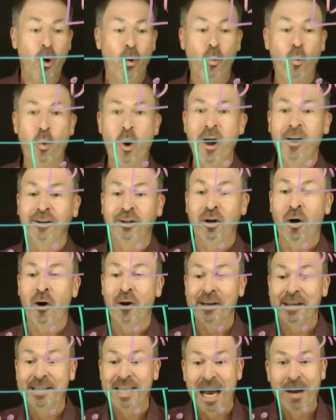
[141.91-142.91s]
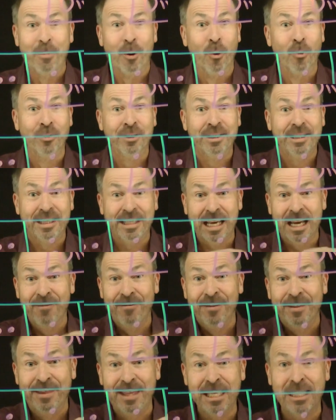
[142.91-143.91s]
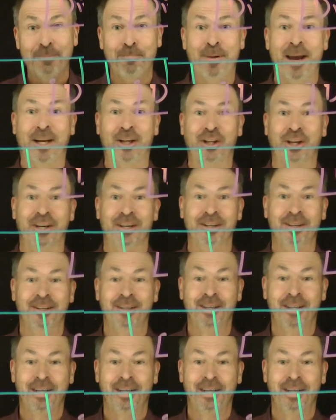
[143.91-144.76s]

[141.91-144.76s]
What got doubled to give this picture?